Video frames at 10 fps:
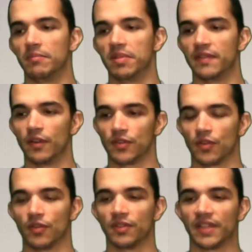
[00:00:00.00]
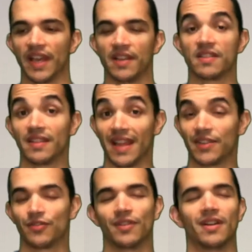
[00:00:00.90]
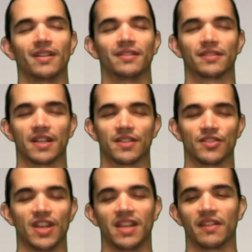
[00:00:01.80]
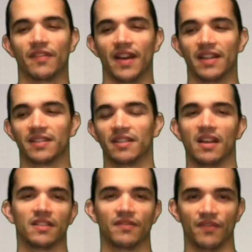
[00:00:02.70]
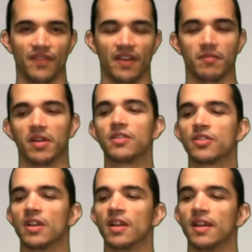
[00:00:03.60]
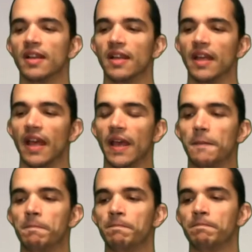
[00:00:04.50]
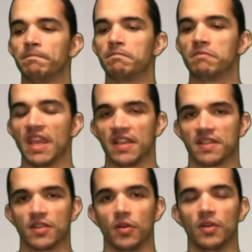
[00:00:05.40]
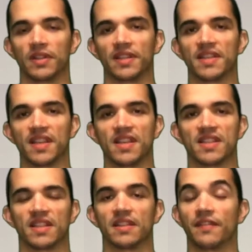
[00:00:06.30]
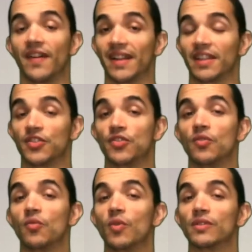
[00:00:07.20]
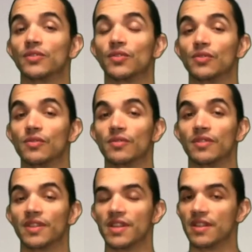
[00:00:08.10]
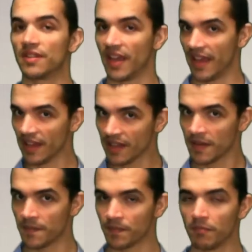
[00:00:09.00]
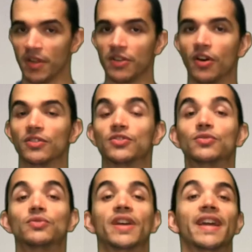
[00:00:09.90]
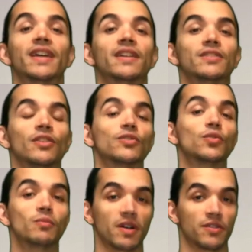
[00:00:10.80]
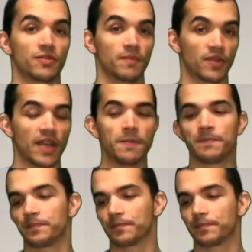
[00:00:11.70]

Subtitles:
Beef also contains natural transgenic fat, not very much. And yes, so this is the fat that you want to take, but not too much, okay?